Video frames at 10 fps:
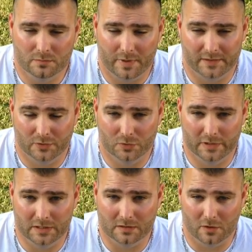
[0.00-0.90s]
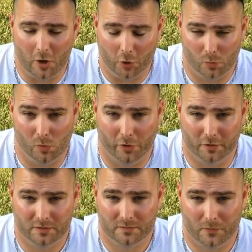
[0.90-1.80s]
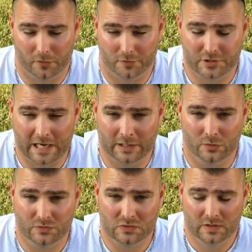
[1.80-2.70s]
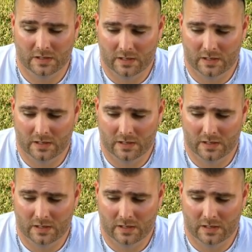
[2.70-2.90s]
by doing artwork for their channels